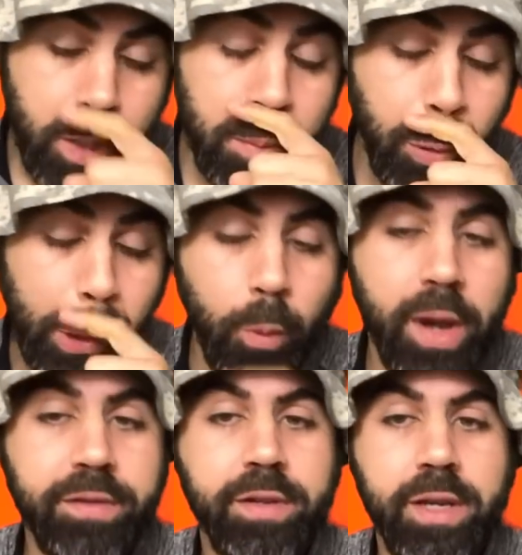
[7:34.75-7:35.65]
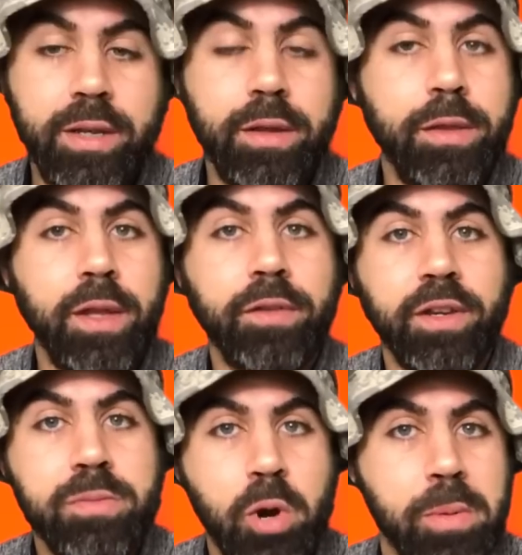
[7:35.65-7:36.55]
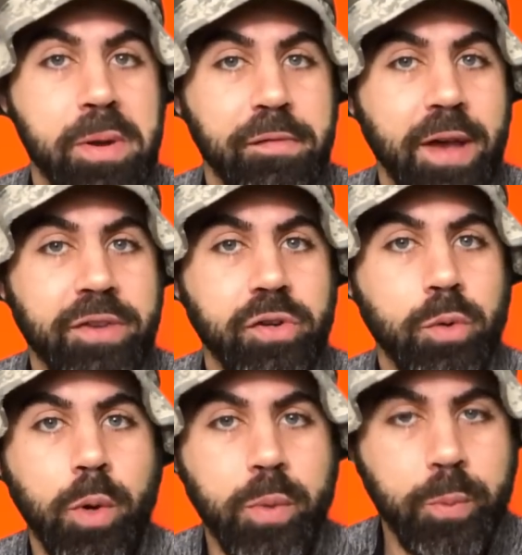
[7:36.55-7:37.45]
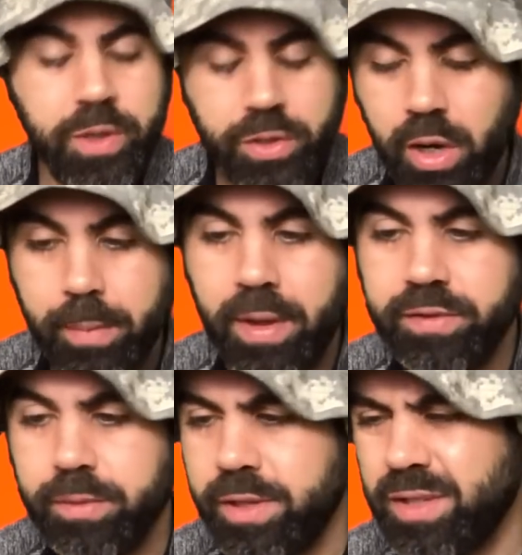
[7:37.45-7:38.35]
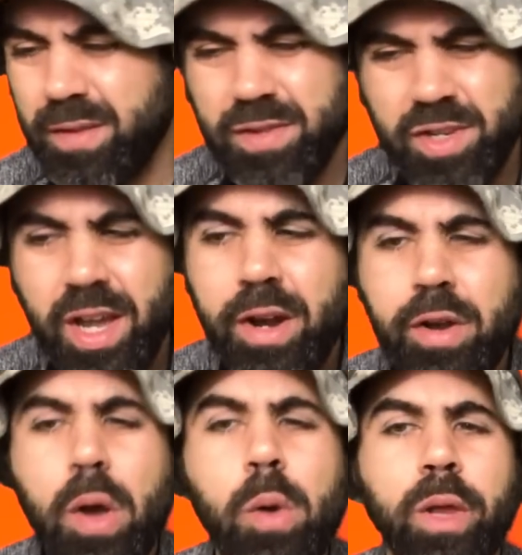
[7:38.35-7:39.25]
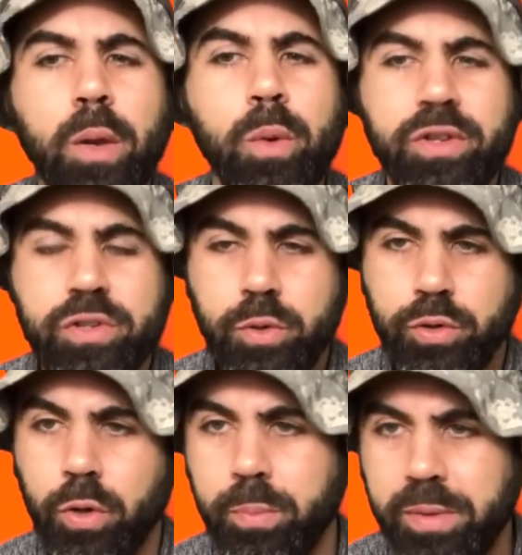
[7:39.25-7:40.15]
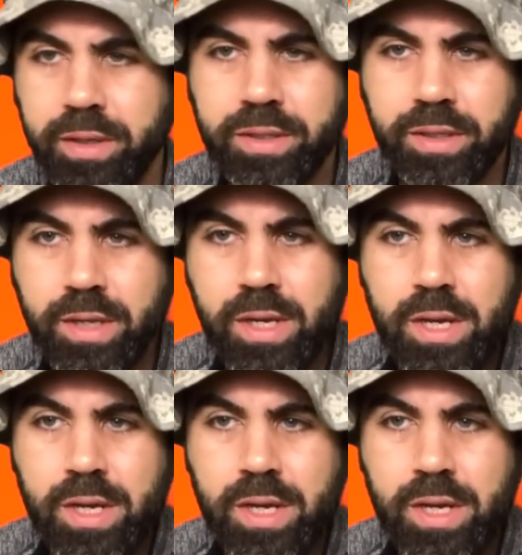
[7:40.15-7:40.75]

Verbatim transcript: point wise in things like smarter better faster where we, we talk about some of the stuff is you got to know like which nootropics